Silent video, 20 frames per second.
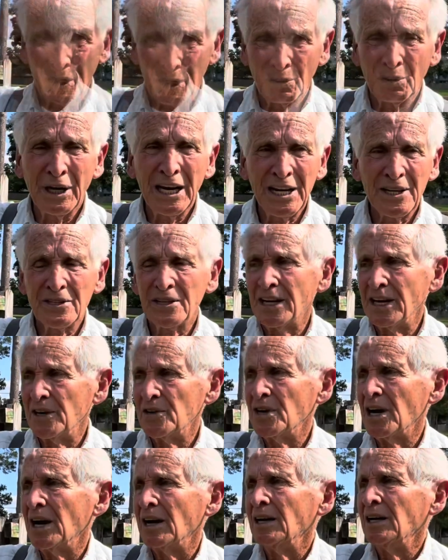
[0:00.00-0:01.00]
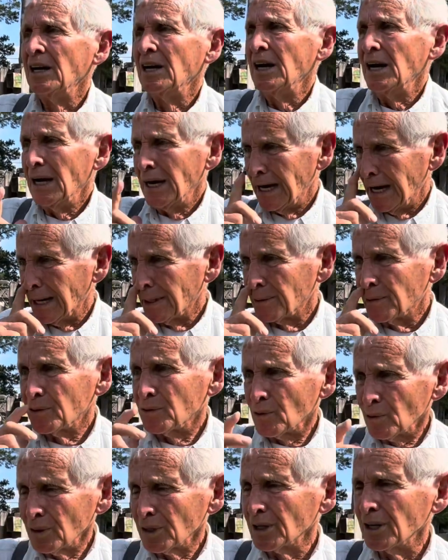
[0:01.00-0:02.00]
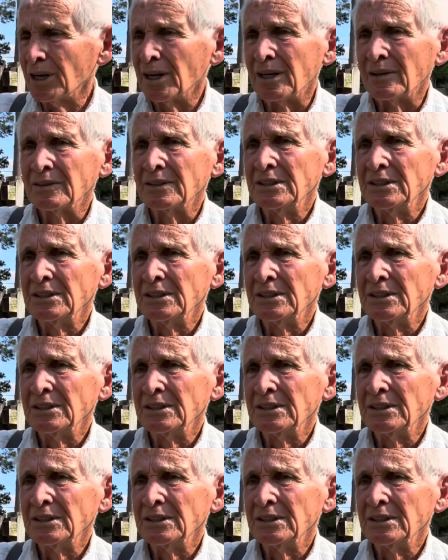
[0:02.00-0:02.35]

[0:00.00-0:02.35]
Weed seeds, yeah. And true enough,